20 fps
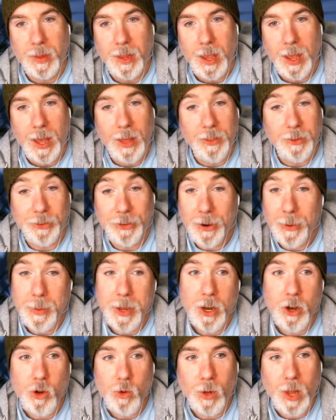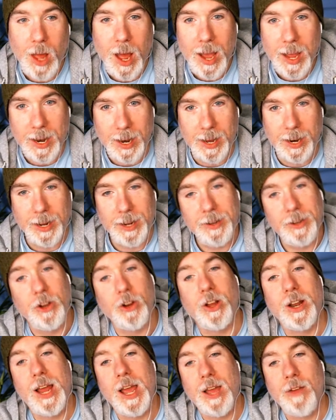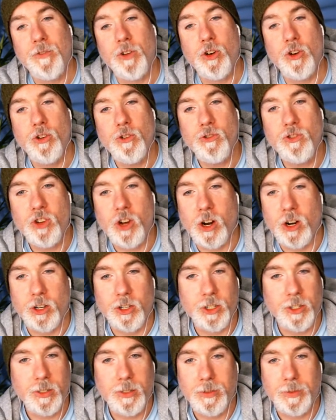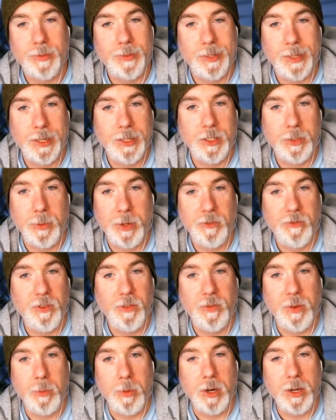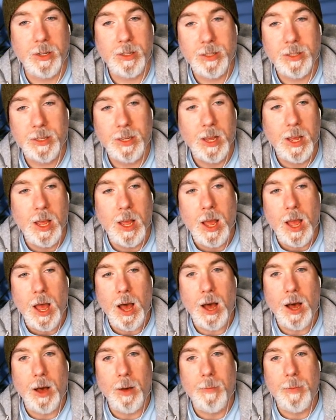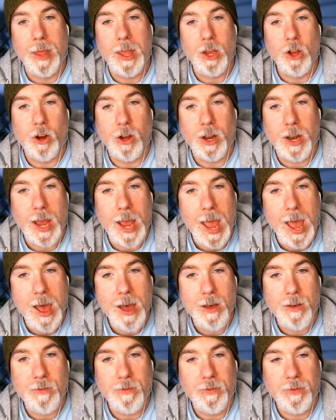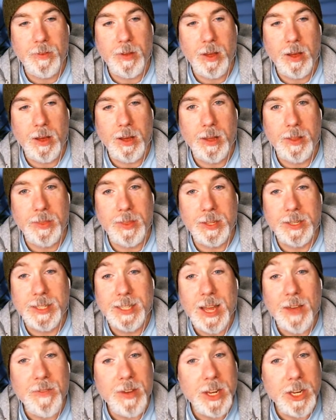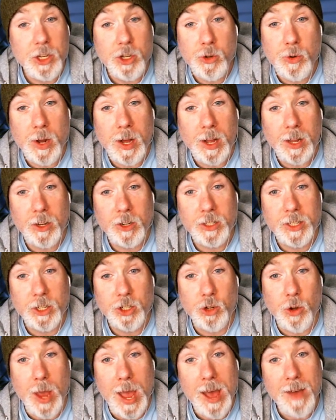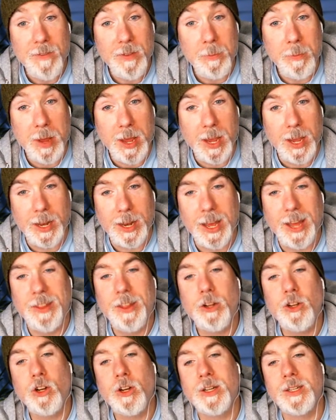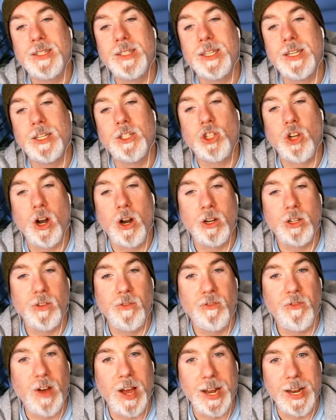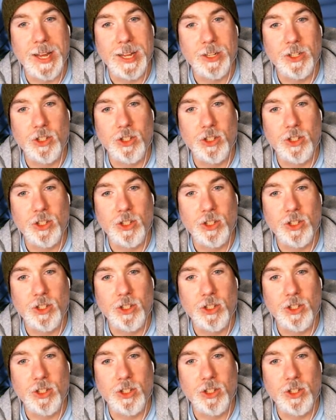and there's going to be a new line on it. You're going to have your new charges, say you spent $50. You're going to have the $72 that you haven't paid, and then you're going to see a charge of finance